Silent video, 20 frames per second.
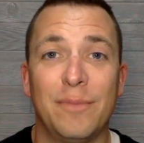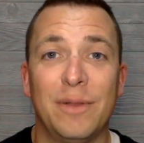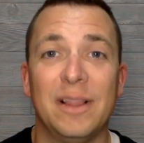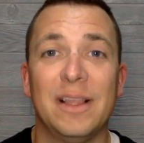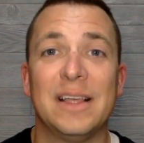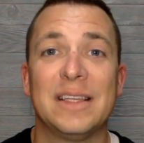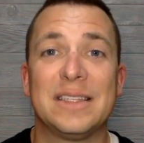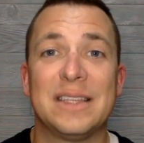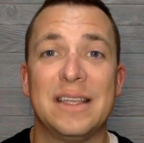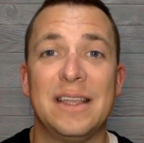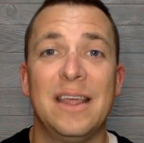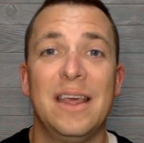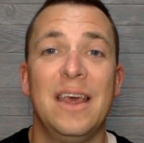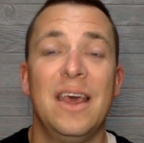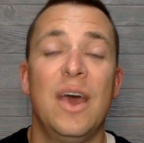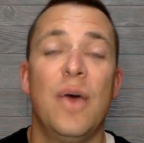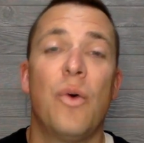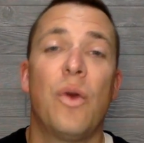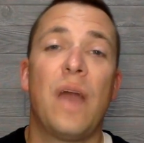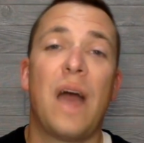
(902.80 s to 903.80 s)
But listen,
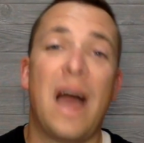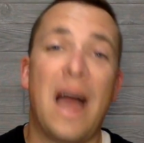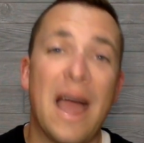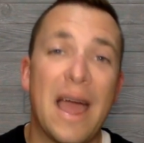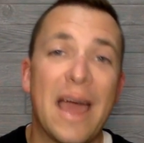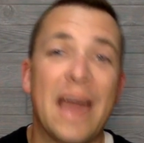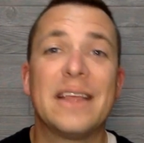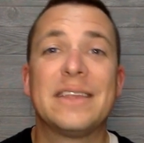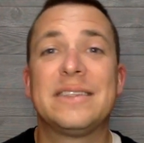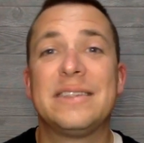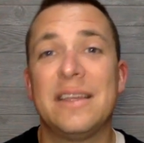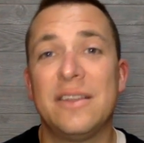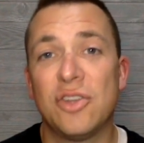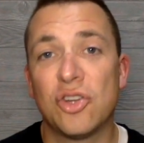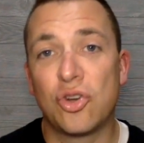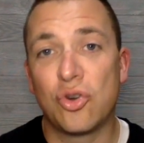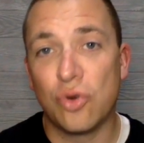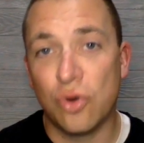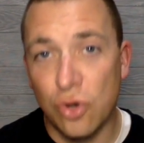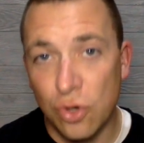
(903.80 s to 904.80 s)
when I got to send a
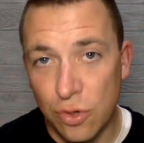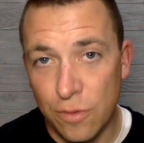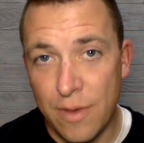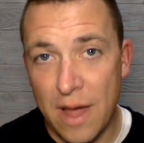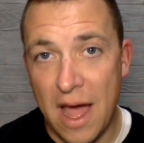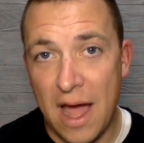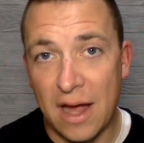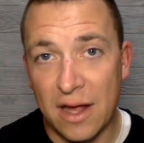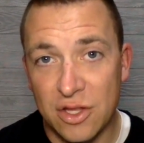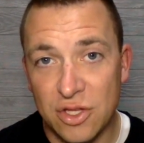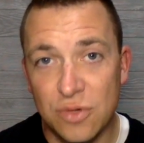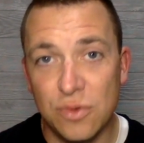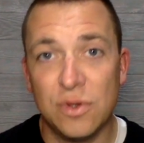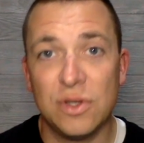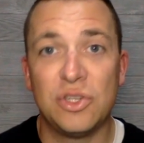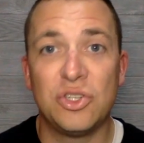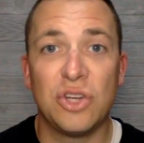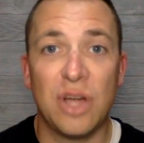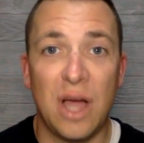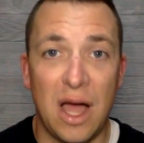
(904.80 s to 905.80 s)
crew back to a
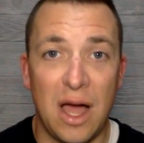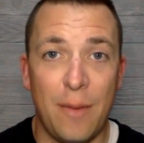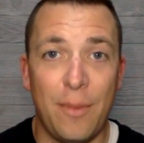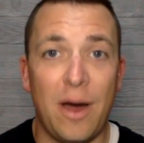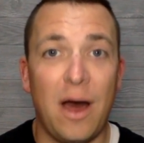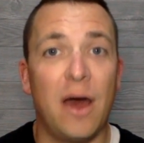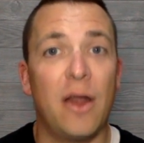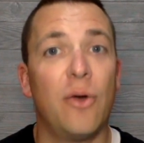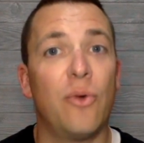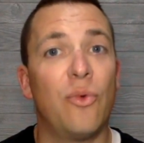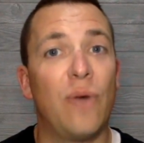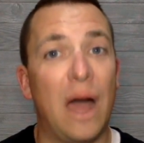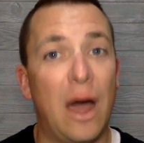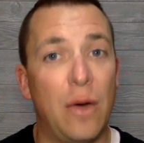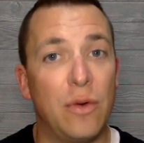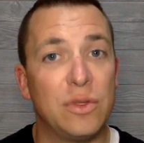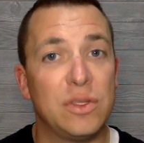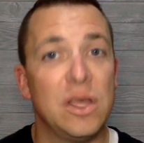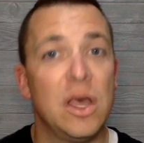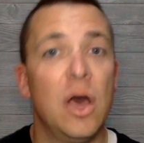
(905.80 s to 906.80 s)
job on a
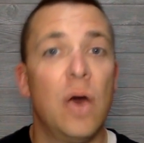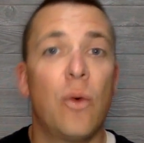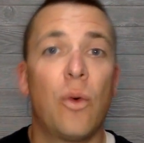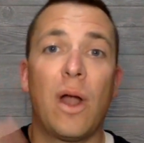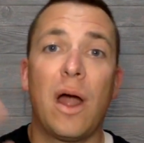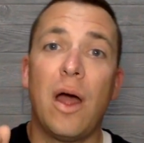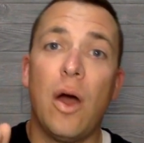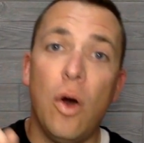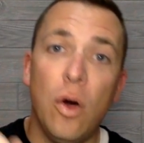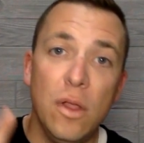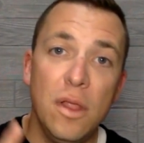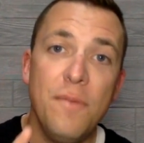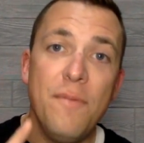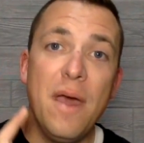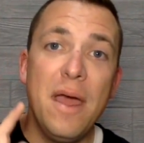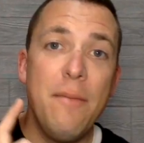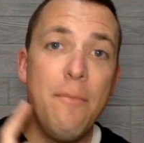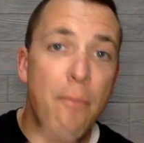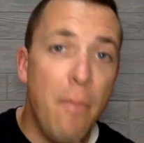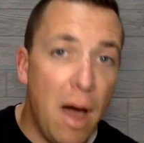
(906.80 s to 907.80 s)
route where I only
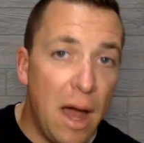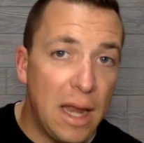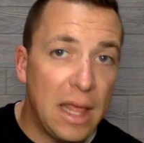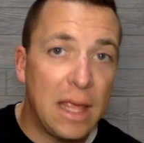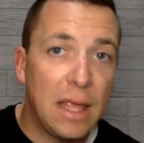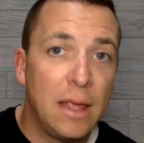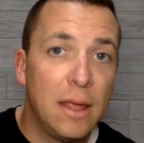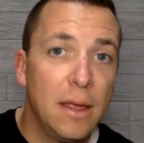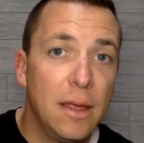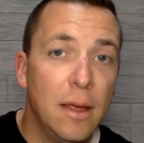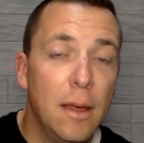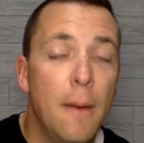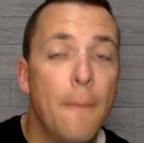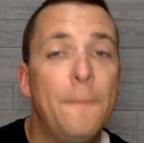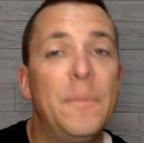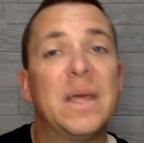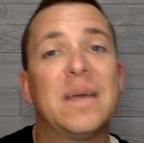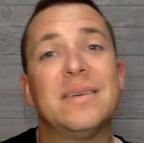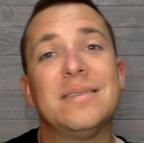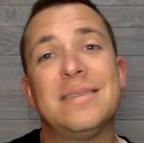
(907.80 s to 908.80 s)
made money
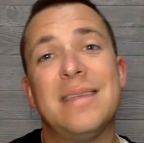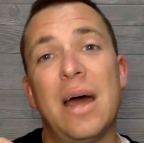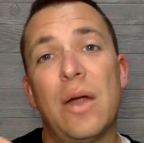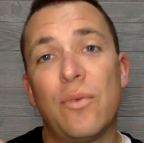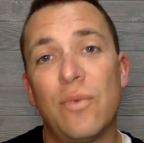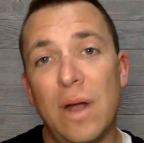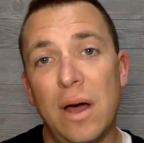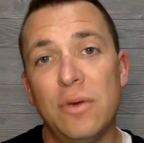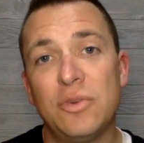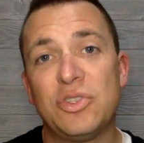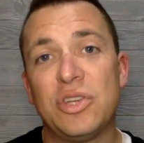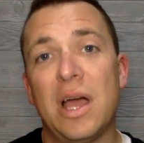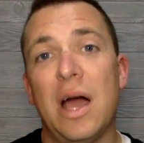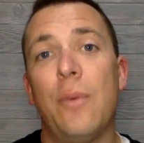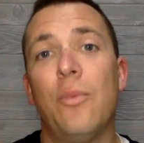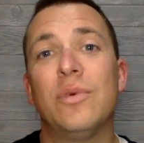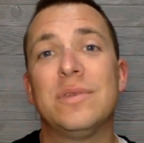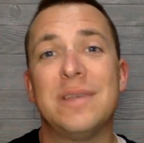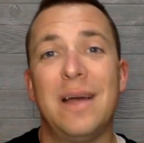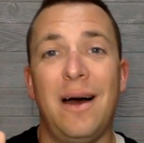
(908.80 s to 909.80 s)
because that route
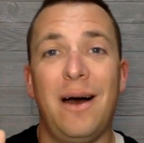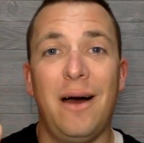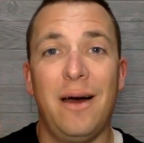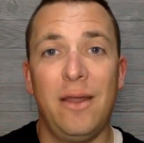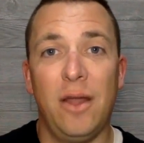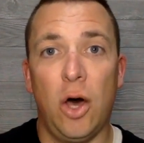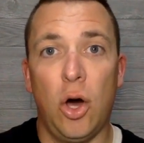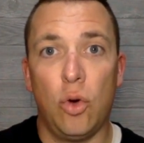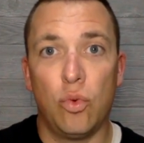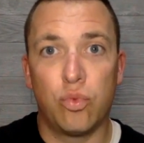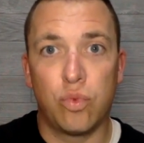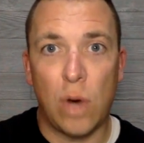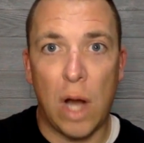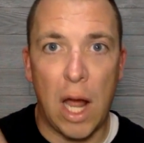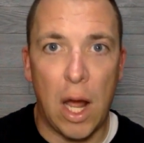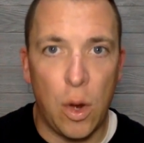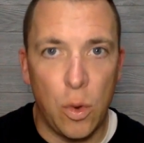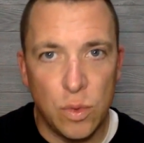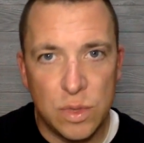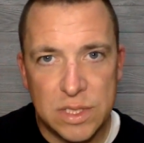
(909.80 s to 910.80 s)
job was on a
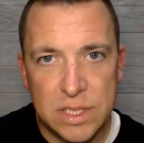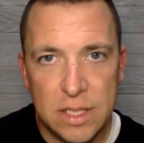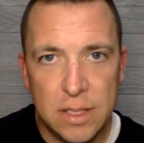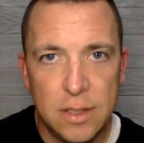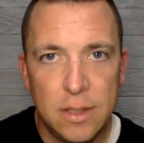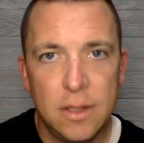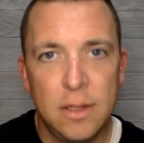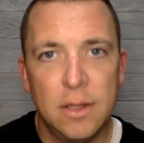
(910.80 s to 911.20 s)
route